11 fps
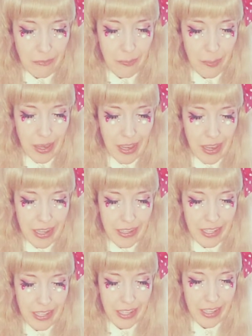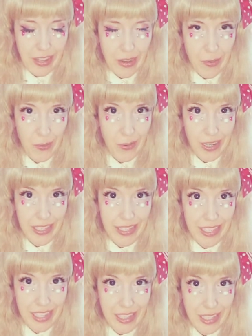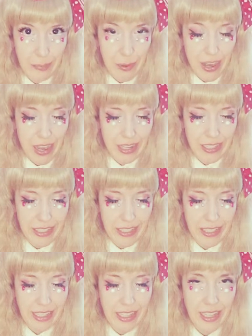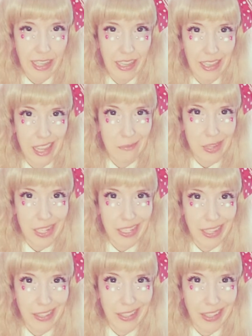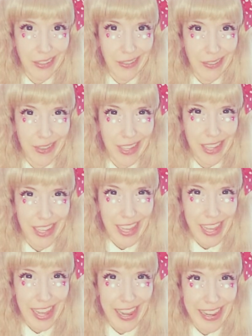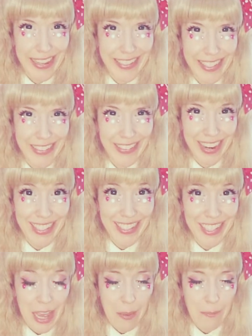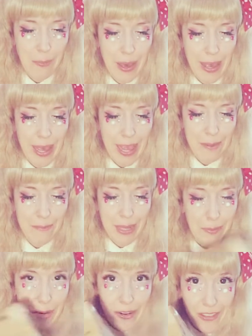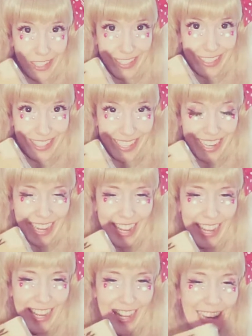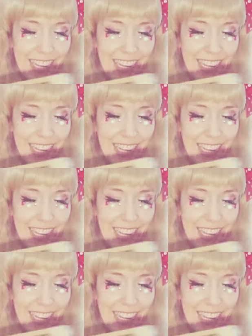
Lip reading: but what is in this box? Let me tell you. It is a dress by Metamorphose, and